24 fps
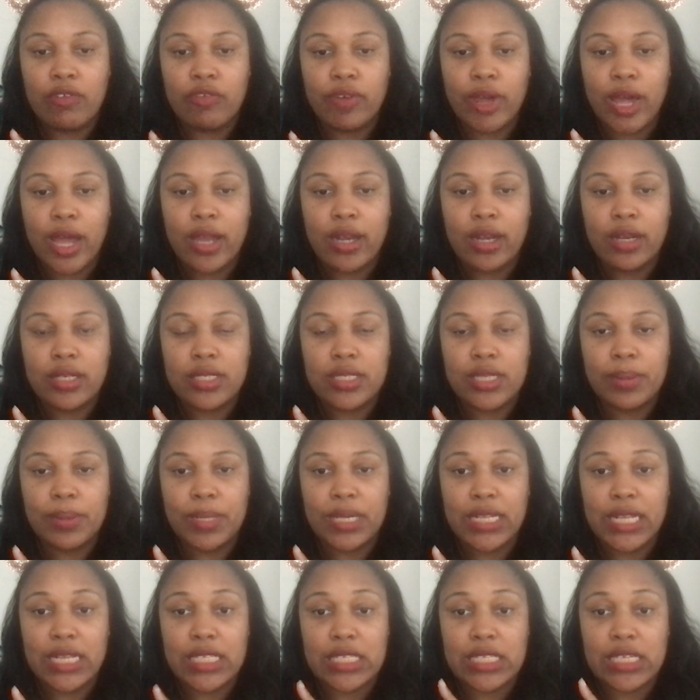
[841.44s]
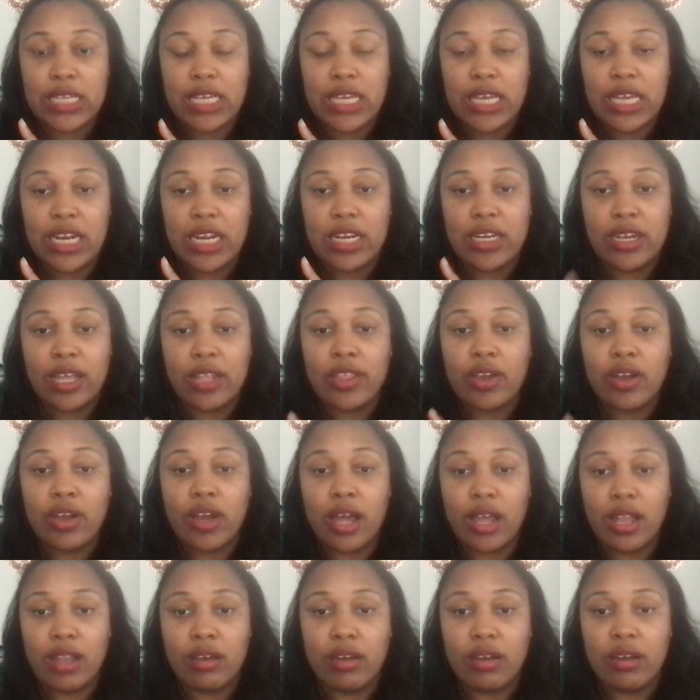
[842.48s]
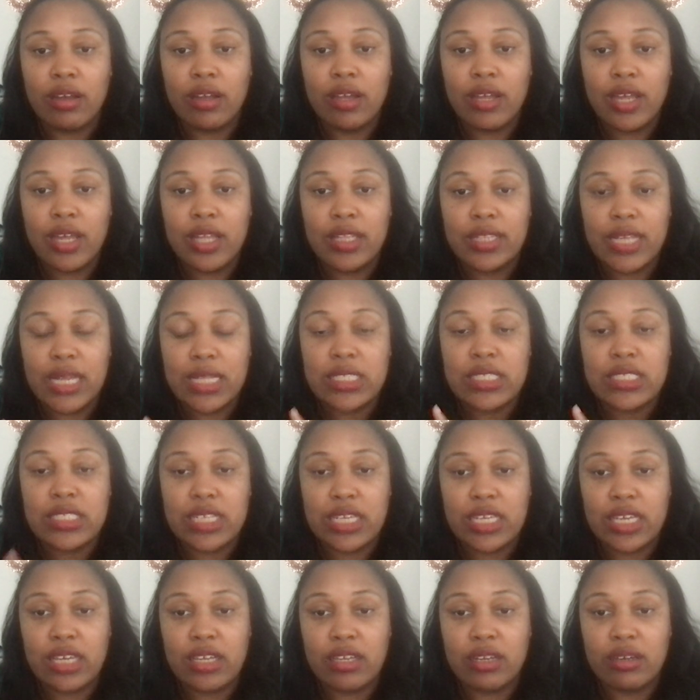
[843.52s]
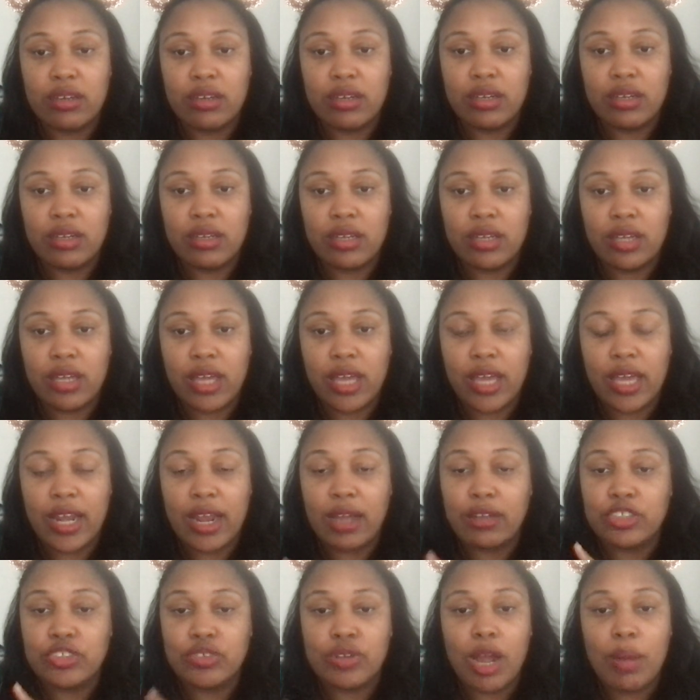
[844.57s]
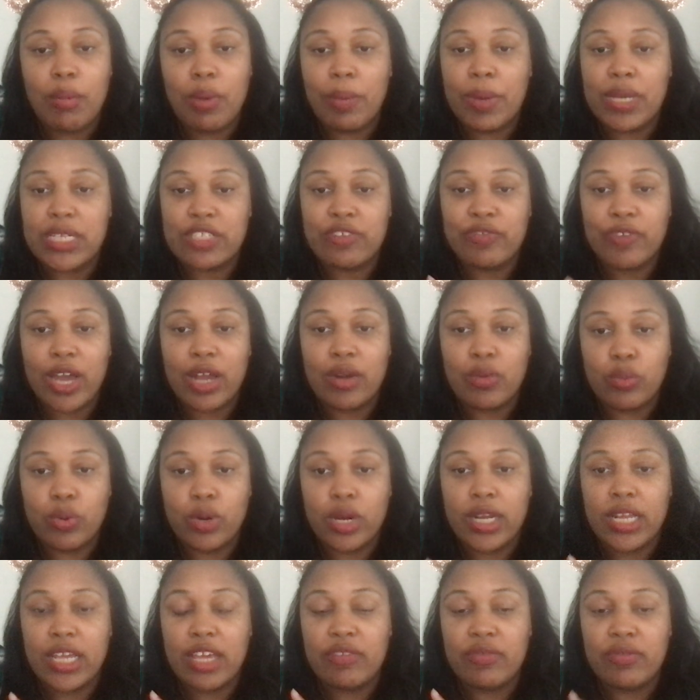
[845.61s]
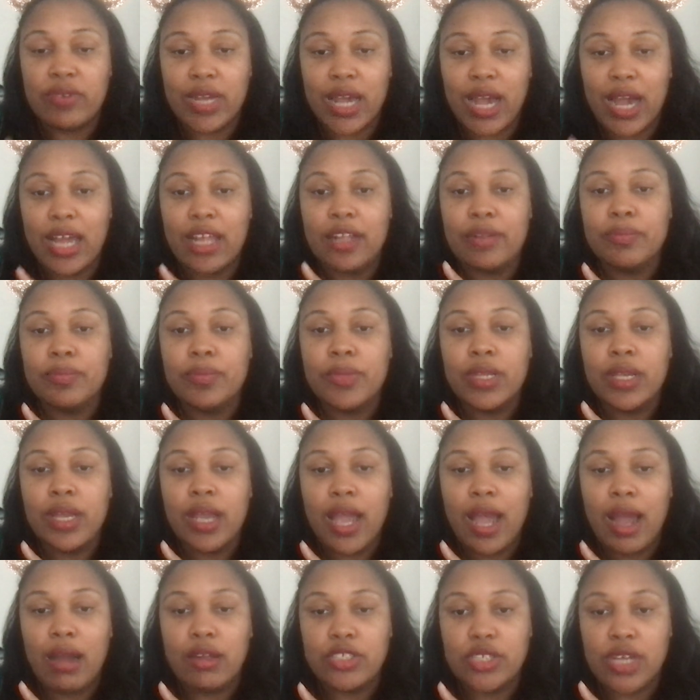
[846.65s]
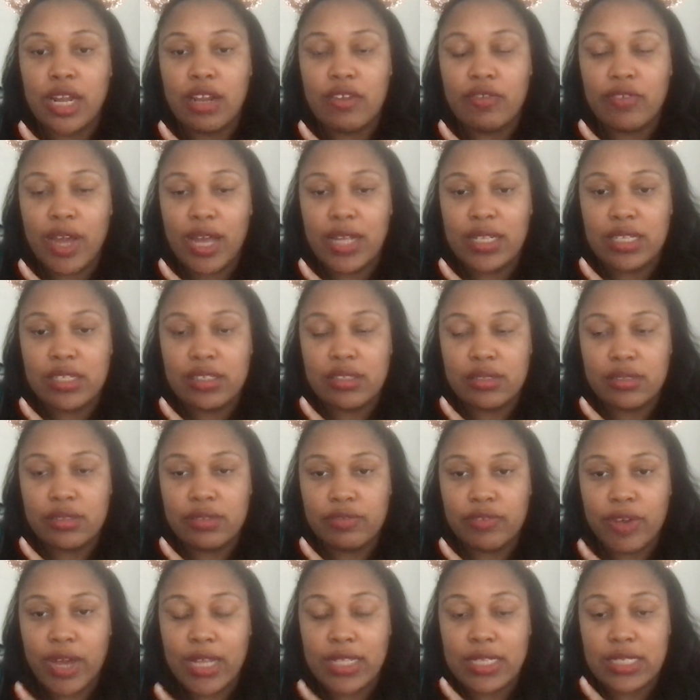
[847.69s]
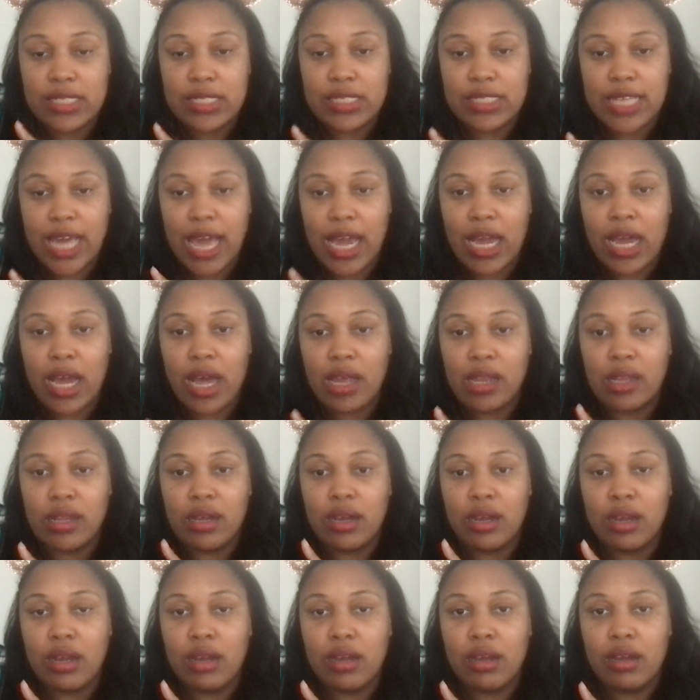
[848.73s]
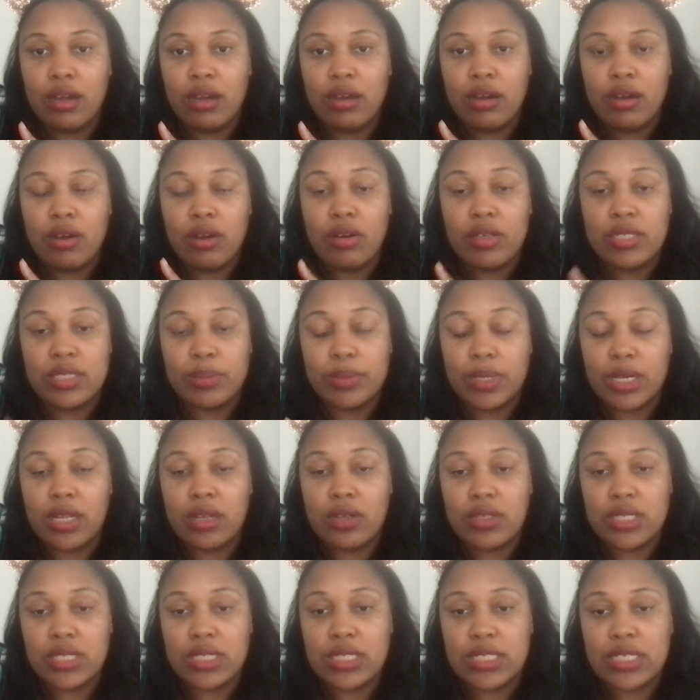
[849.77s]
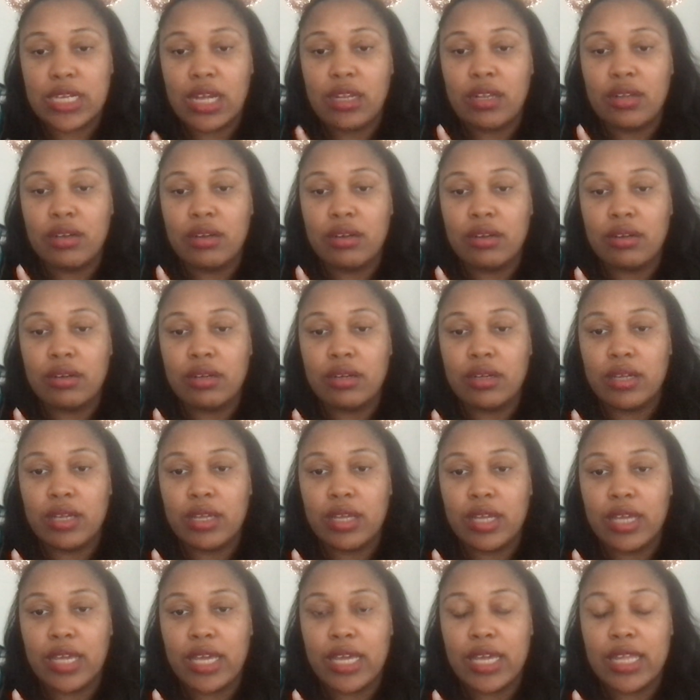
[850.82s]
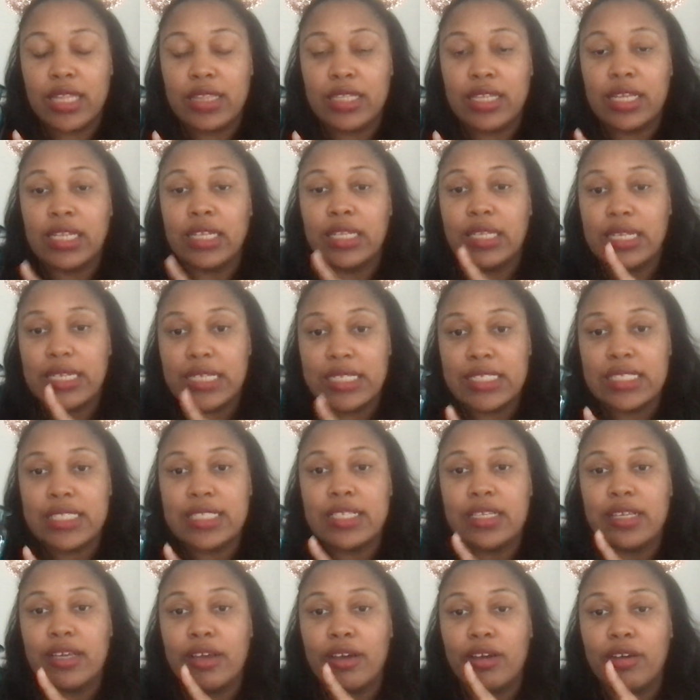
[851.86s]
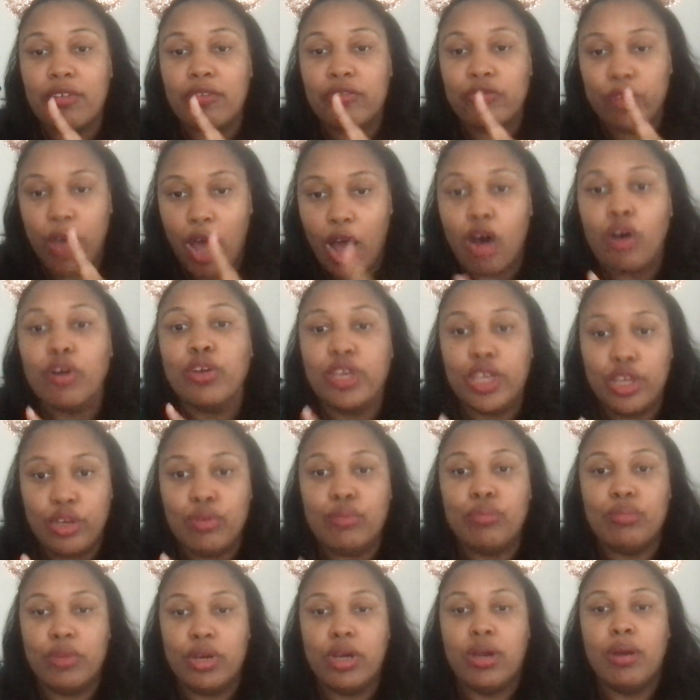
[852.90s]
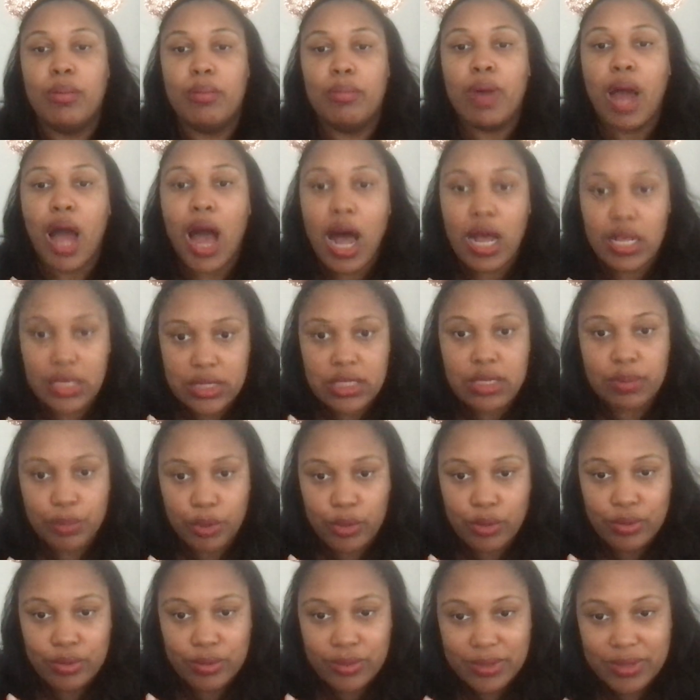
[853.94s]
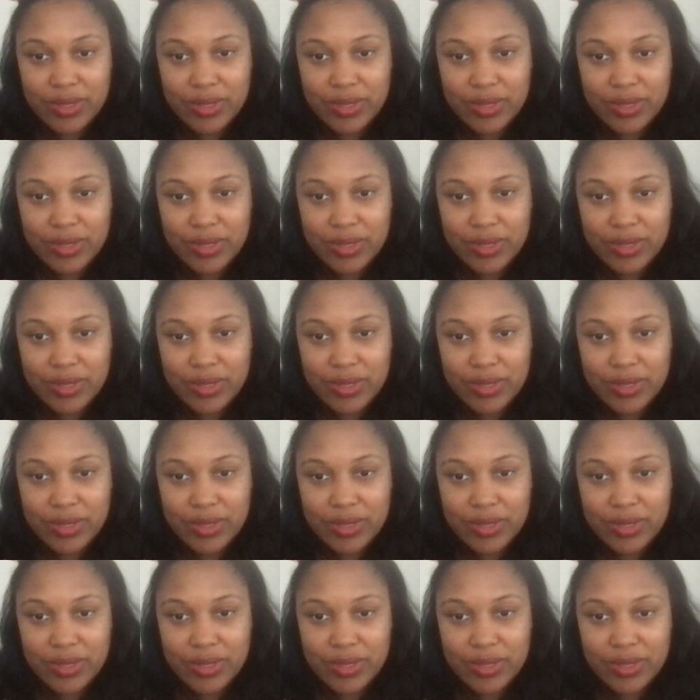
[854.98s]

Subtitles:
find something that's in another color that's singular. And I'll try my best to find one. If not, I'll try to find this exact color or something close to this color in the least volume possible.